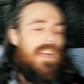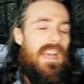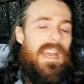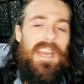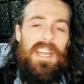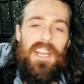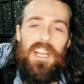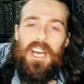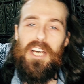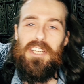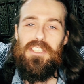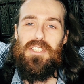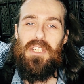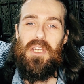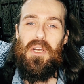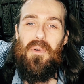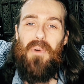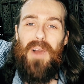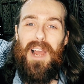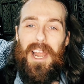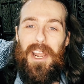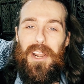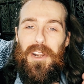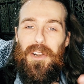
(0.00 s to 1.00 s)
And also,
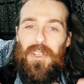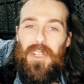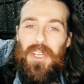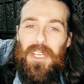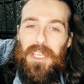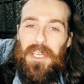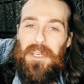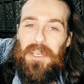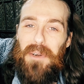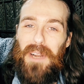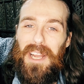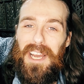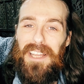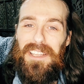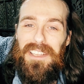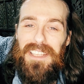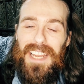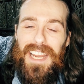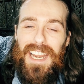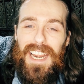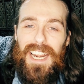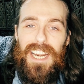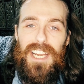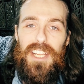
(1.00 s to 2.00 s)
while you're looking around
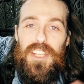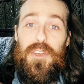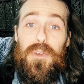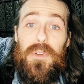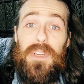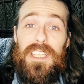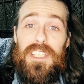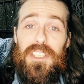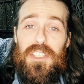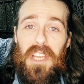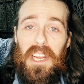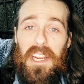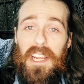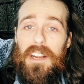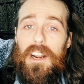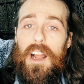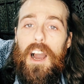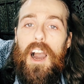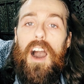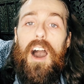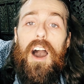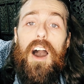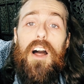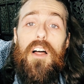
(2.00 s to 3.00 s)
there, you can check out
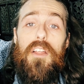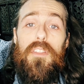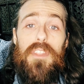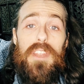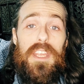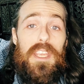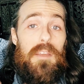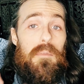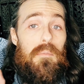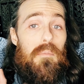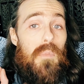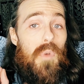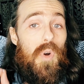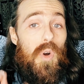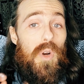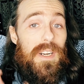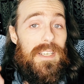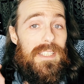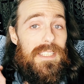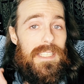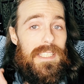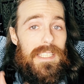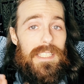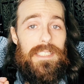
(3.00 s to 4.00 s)
all the
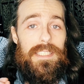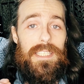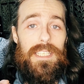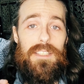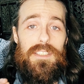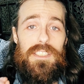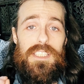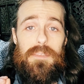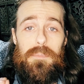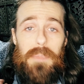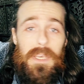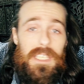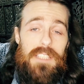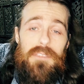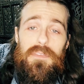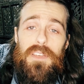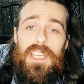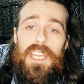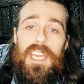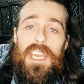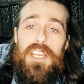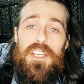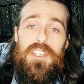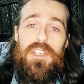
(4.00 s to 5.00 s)
more detailed
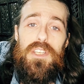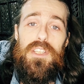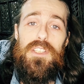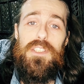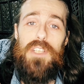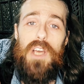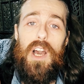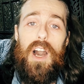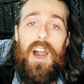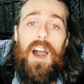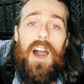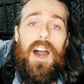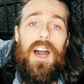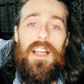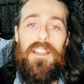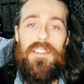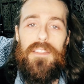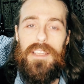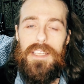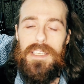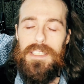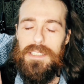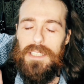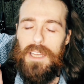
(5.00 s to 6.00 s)
specifications on
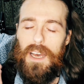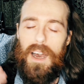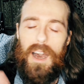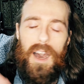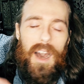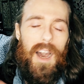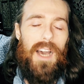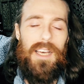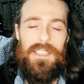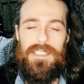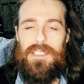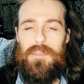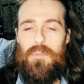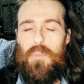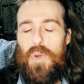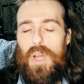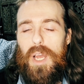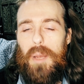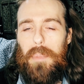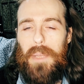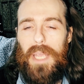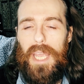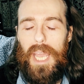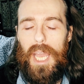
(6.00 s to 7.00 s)
this awesome
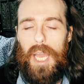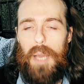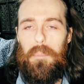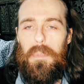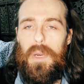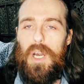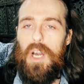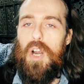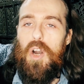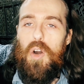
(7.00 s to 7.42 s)
webcam.